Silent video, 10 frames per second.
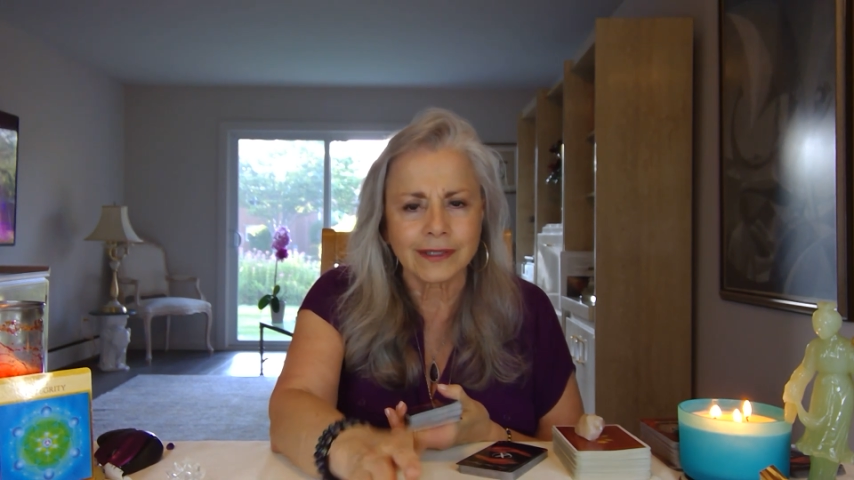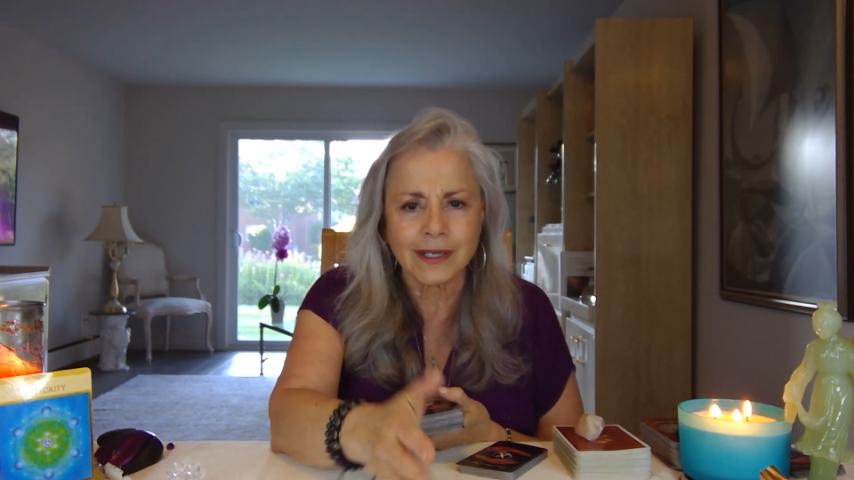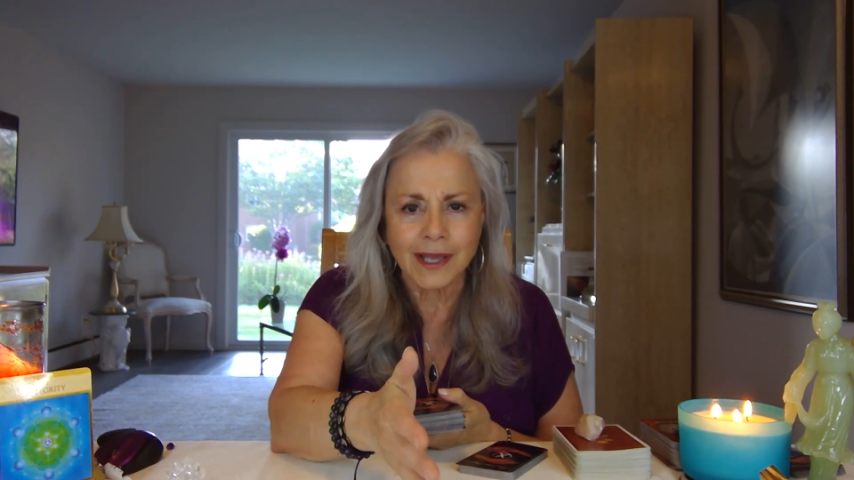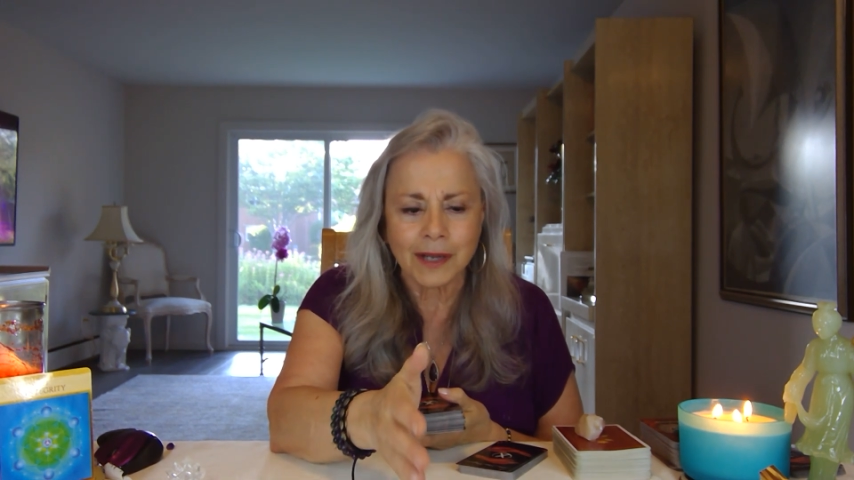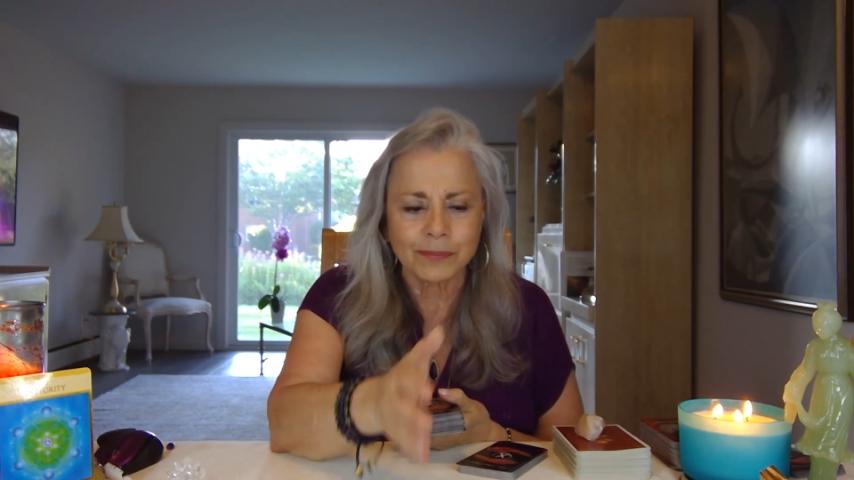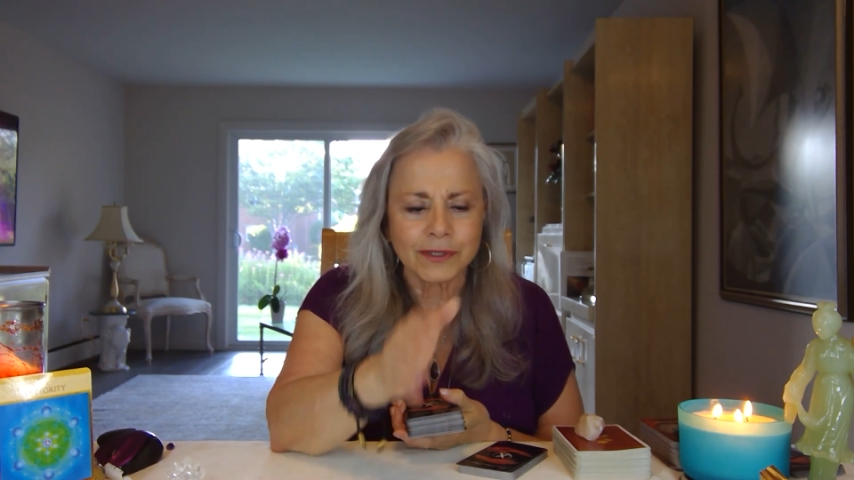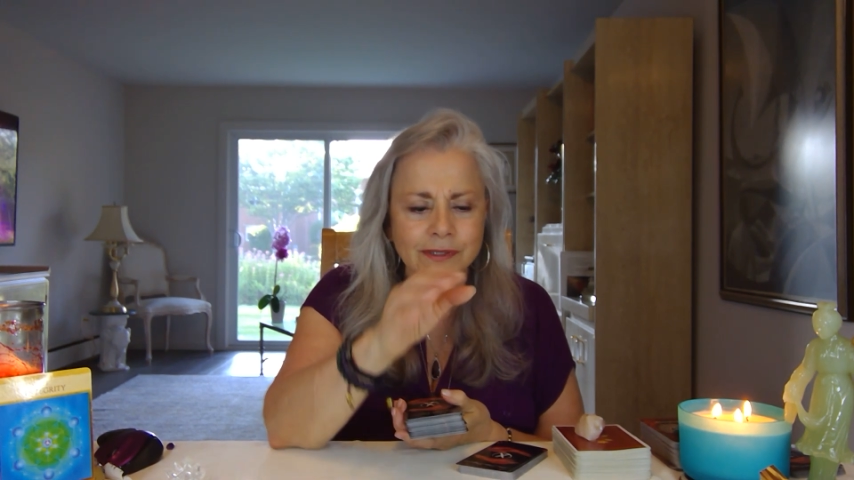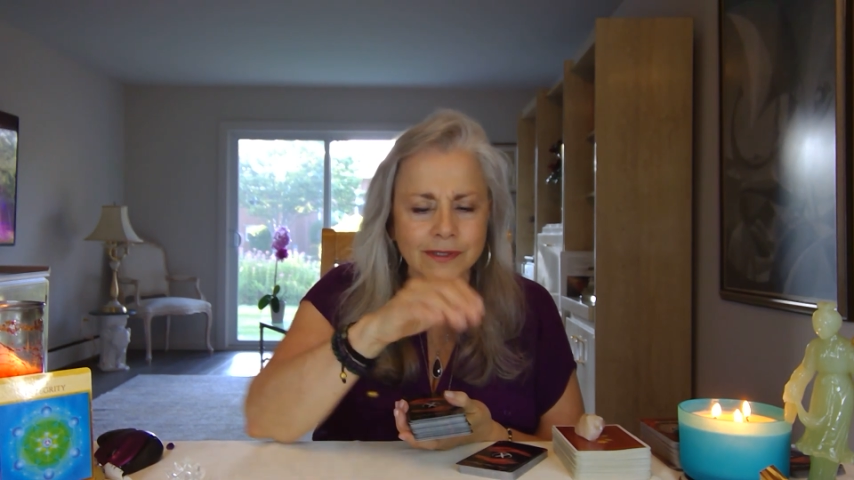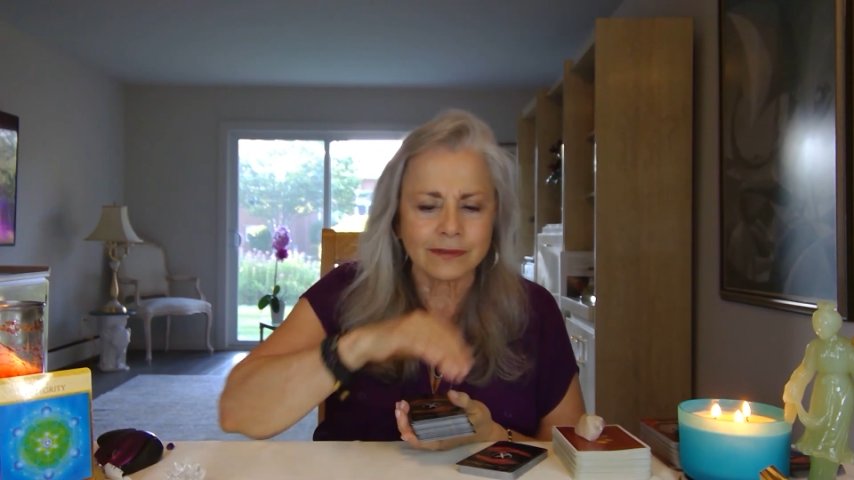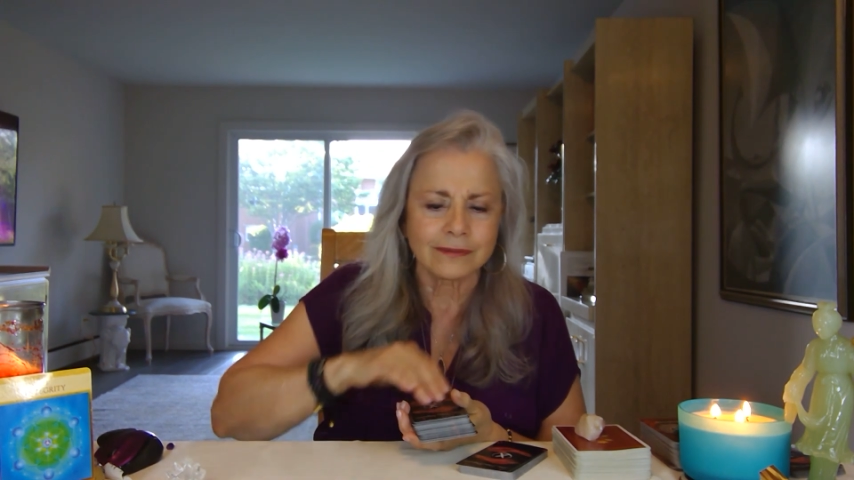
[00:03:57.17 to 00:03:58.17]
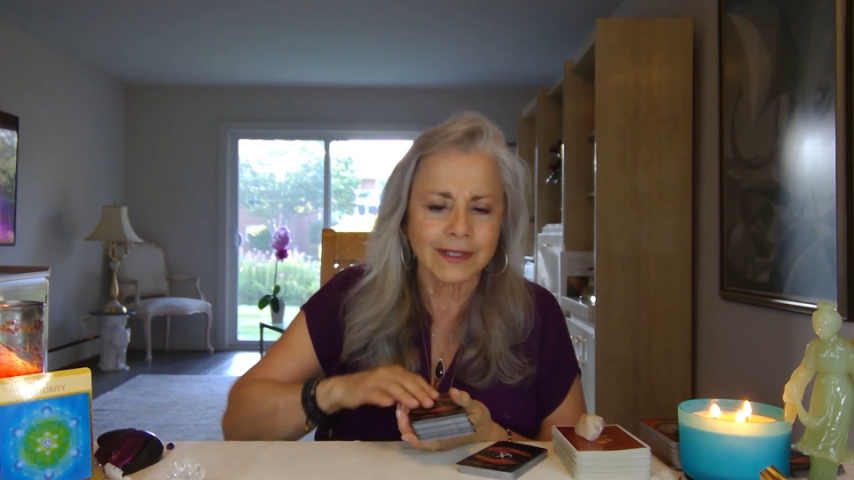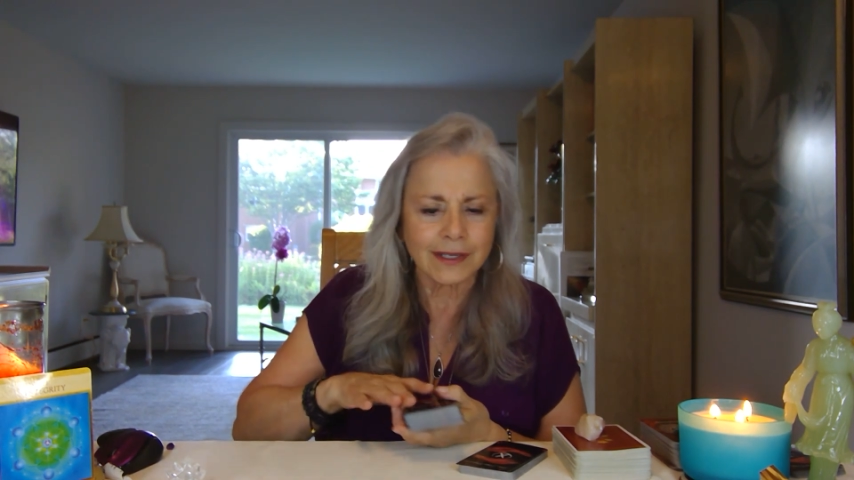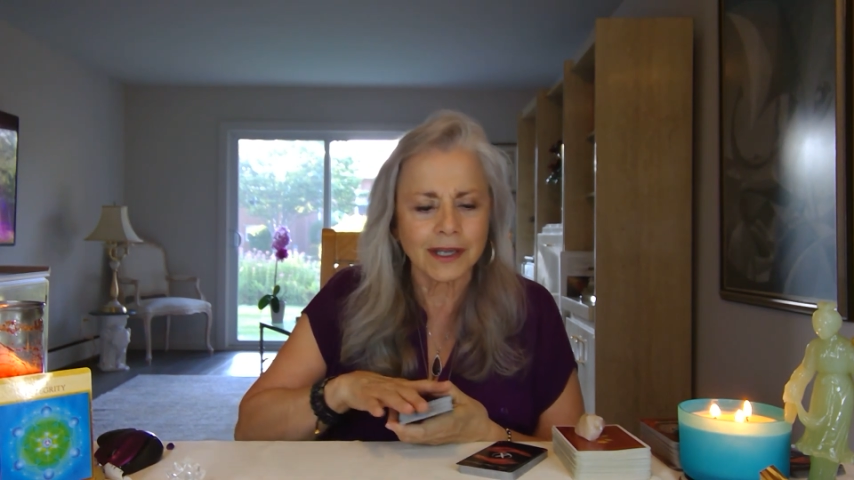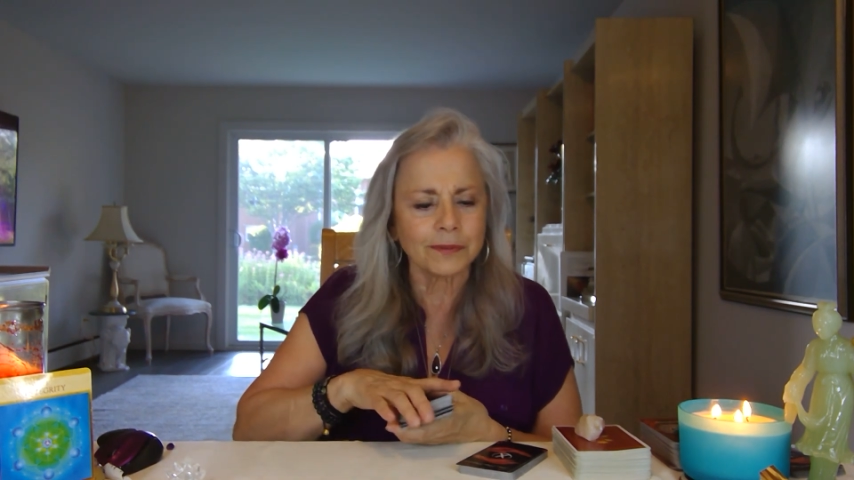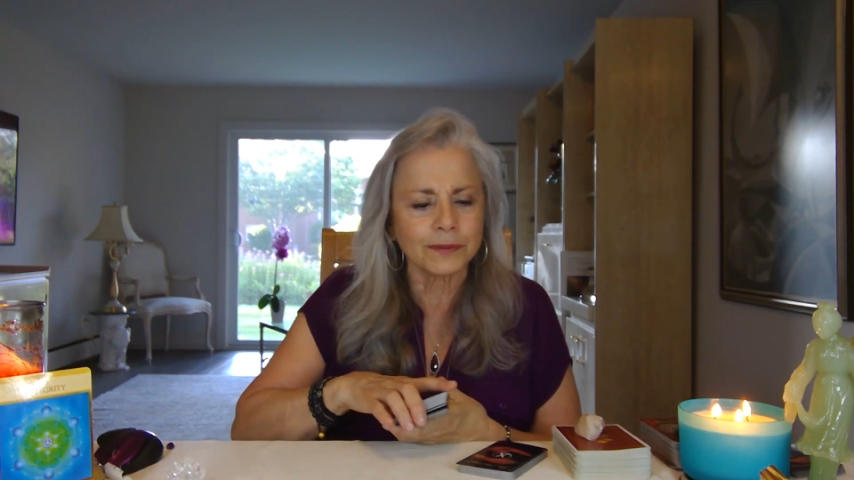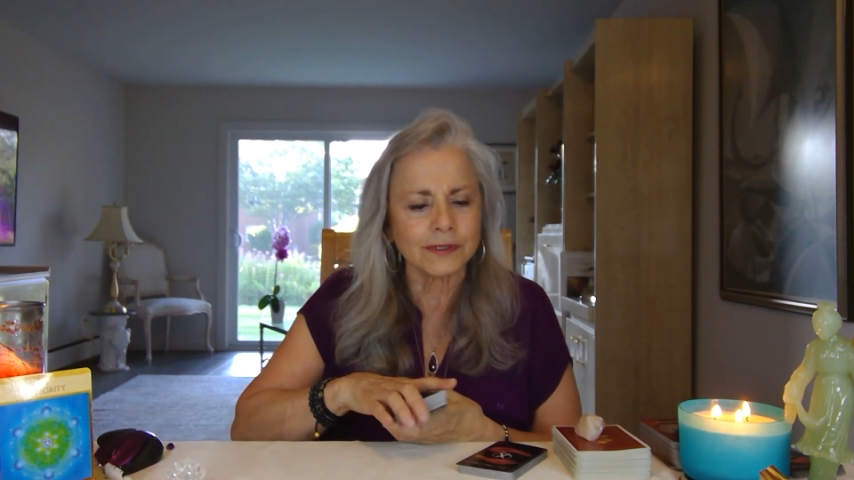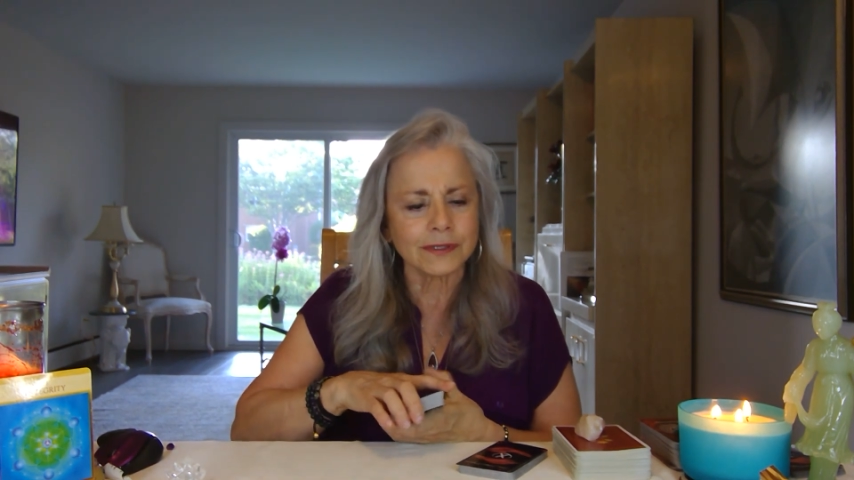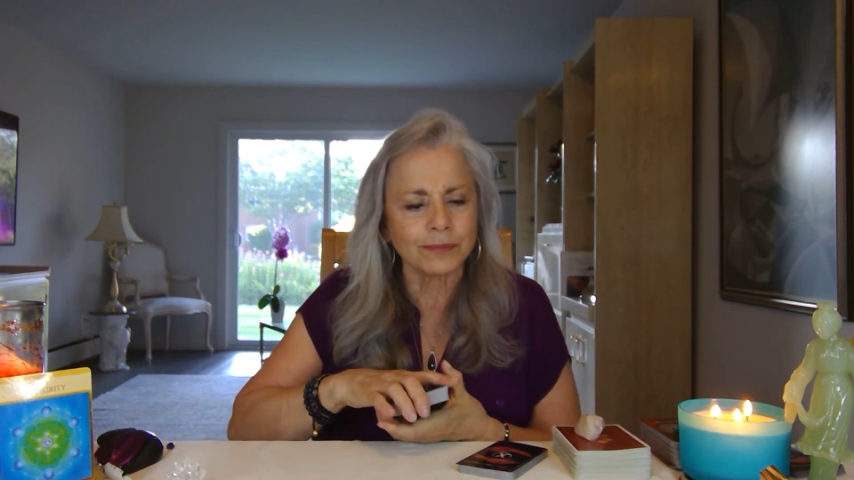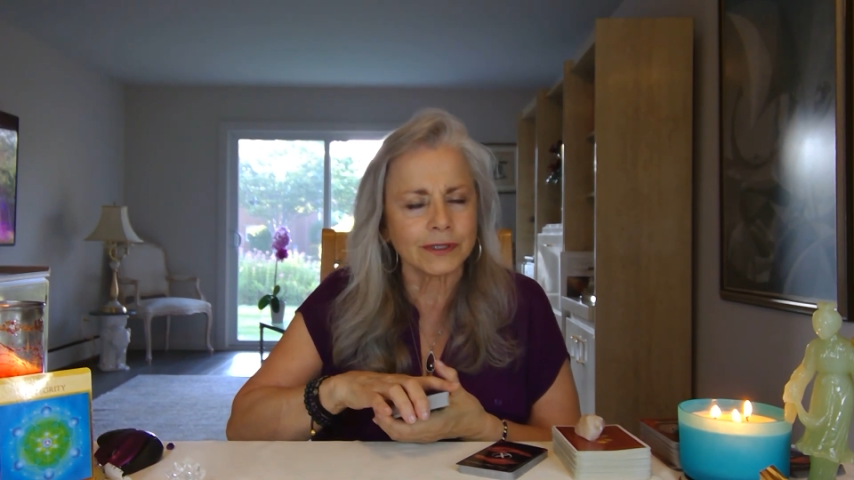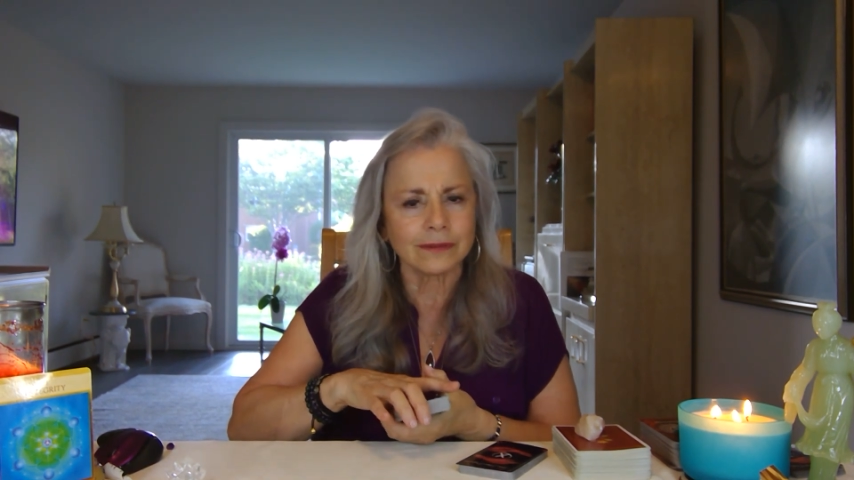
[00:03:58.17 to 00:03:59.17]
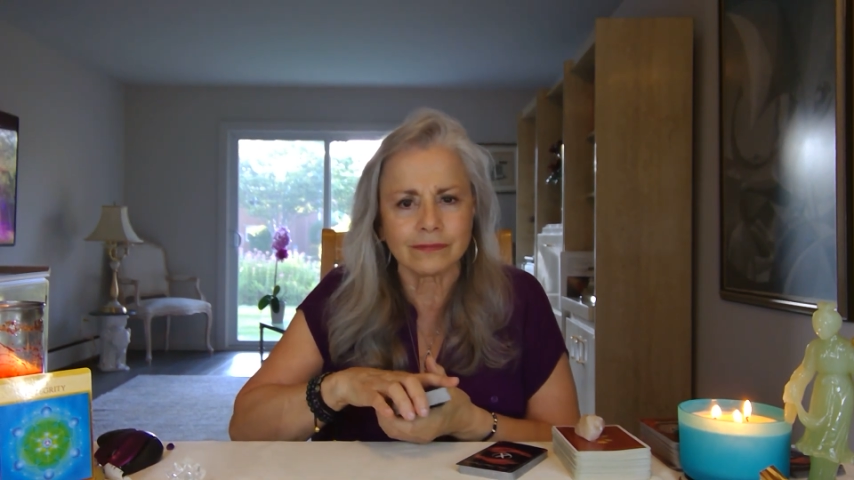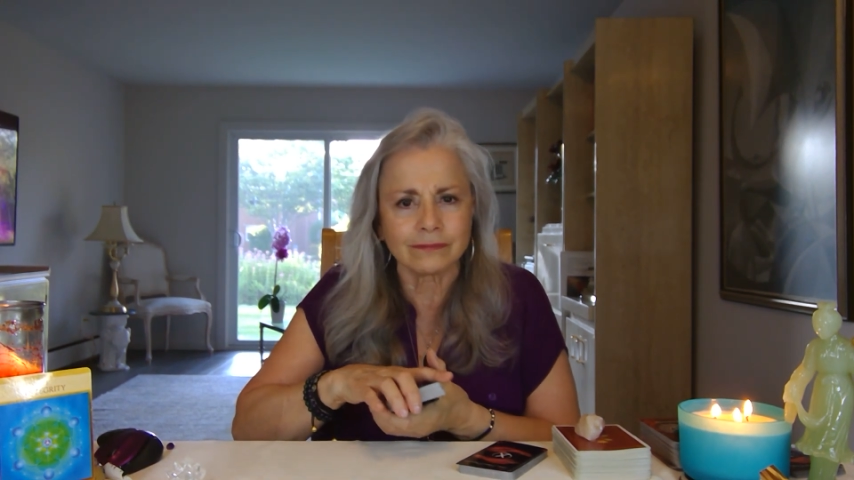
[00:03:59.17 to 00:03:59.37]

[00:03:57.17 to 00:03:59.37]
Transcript: That happens. That happens, but